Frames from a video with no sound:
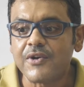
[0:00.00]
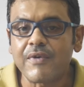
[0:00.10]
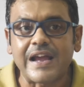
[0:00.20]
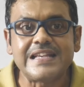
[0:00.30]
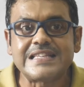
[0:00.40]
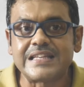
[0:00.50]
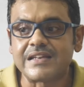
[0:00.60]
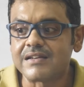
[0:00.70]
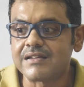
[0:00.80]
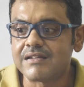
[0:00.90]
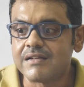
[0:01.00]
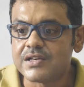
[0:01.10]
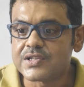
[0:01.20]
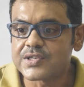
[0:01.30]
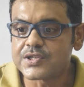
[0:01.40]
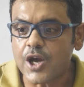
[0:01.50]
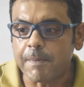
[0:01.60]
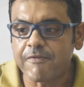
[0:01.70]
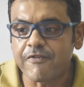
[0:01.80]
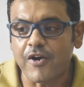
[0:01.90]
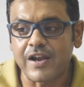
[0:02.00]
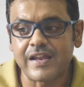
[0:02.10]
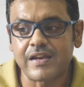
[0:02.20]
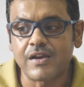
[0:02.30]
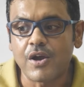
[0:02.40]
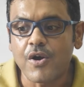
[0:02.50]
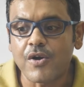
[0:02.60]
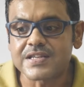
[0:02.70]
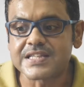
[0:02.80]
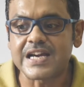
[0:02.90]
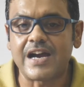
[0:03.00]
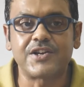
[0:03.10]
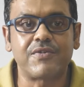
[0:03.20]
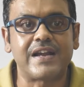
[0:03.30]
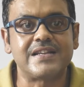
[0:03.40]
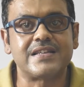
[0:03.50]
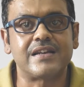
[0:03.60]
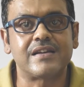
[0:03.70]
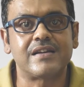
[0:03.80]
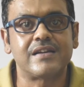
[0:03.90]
rising, stop falling, or start rising.